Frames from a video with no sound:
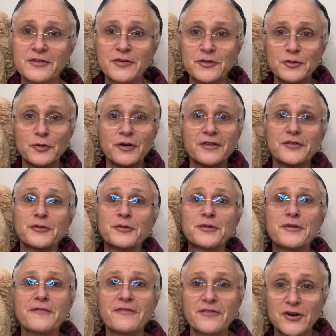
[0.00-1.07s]
the store. This was
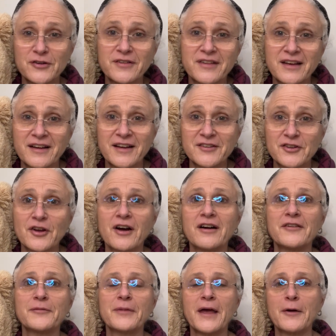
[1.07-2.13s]
the first thing I
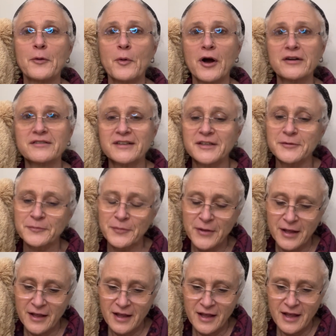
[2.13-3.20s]
saw. I walked in,
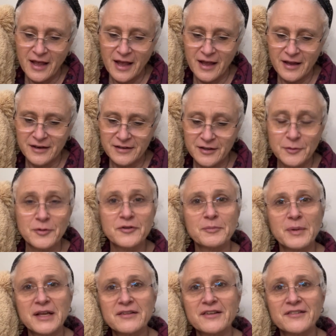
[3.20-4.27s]
and he was
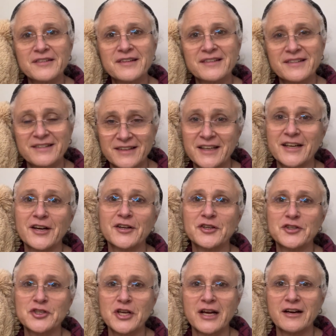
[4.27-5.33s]
basically sitting on a
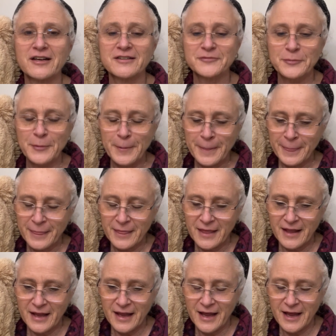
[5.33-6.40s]
chair,
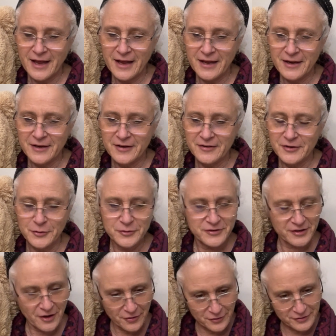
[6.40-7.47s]
and there was
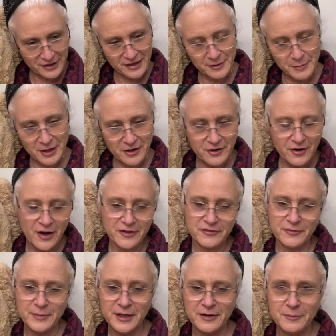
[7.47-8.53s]
another teddy bear across
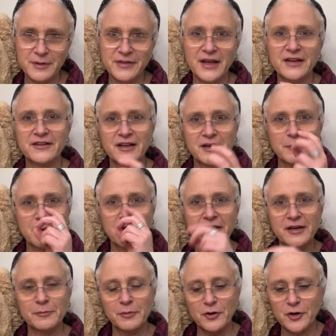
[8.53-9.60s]
from him, but that teddy bear had
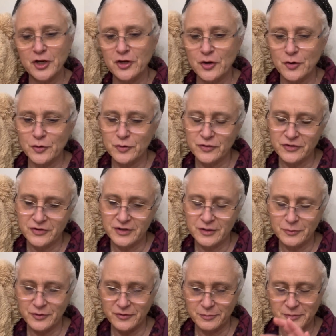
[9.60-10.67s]
a broken nose. It
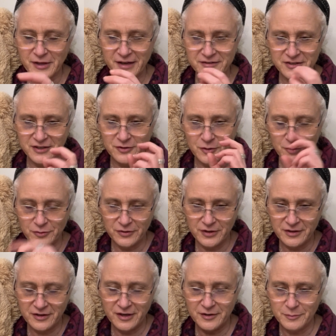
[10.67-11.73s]
was a plastic nose. It
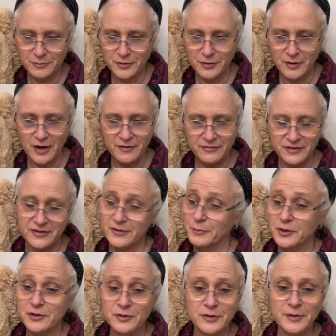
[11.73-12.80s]
kind of broke off, and
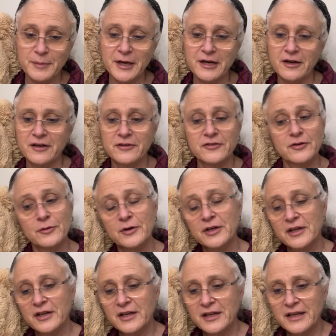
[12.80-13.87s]
someone glued it back on, so
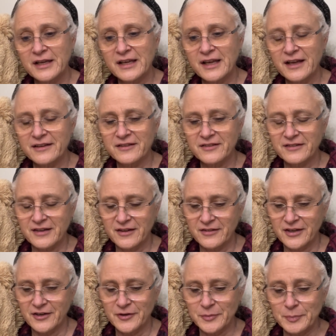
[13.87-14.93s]
he had to stay
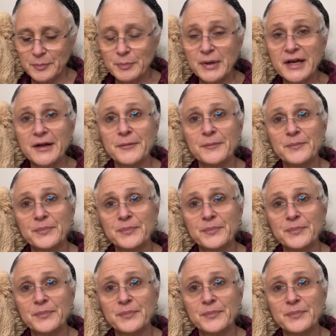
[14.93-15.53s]
there. But